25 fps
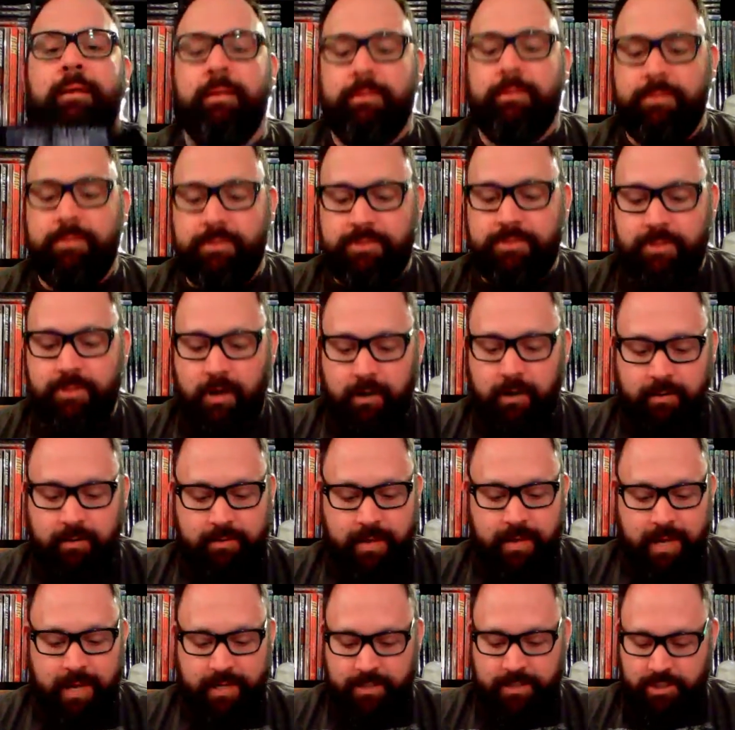the Dark
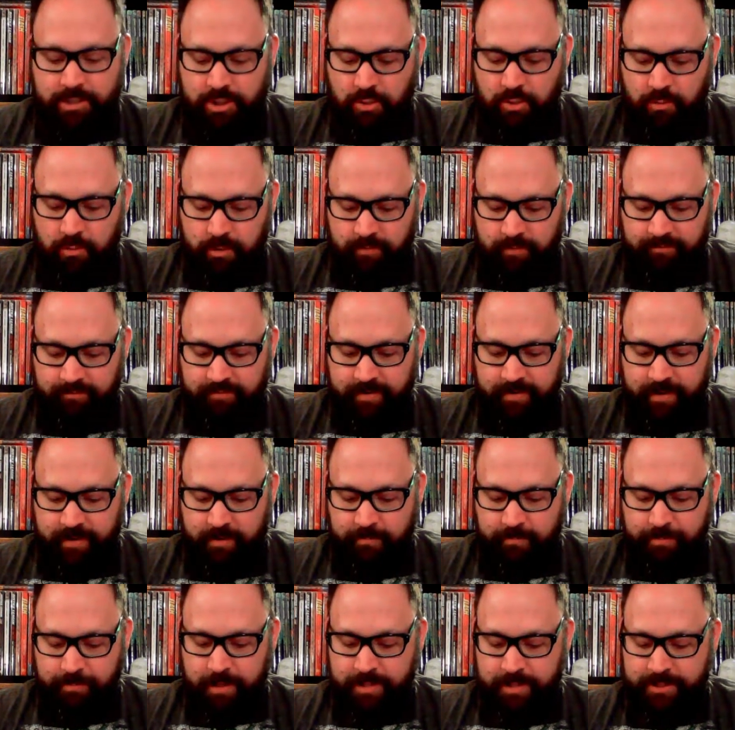Knight Joker figure,
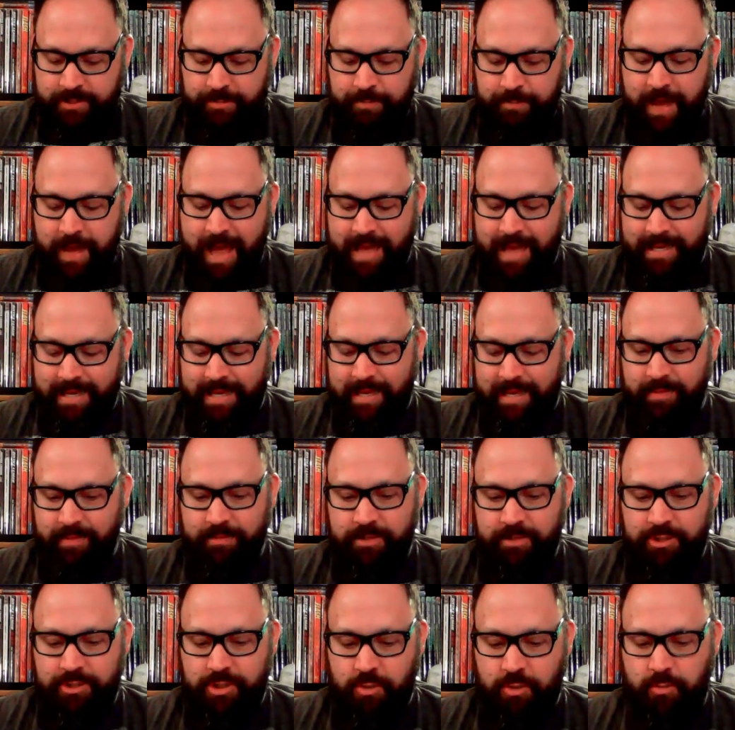punch packing
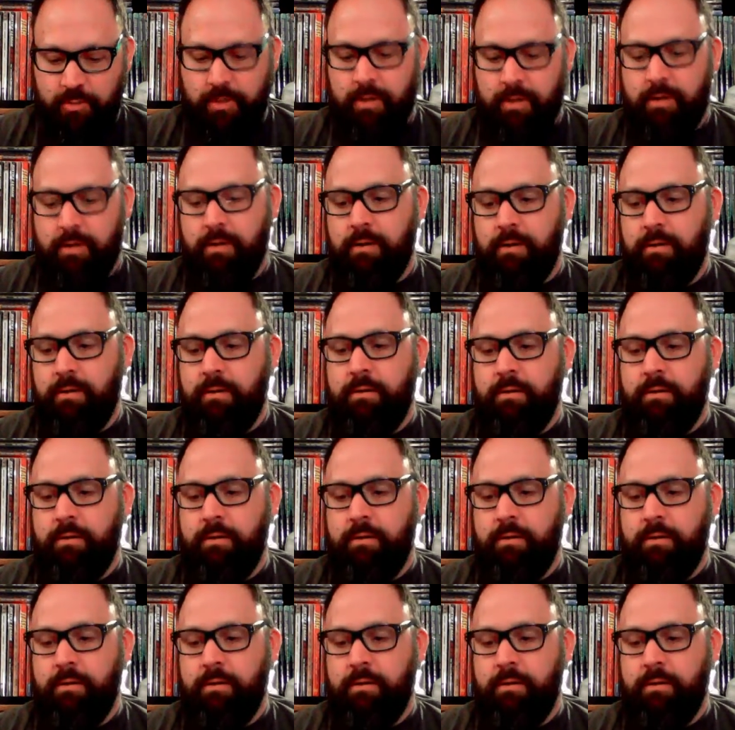the Joker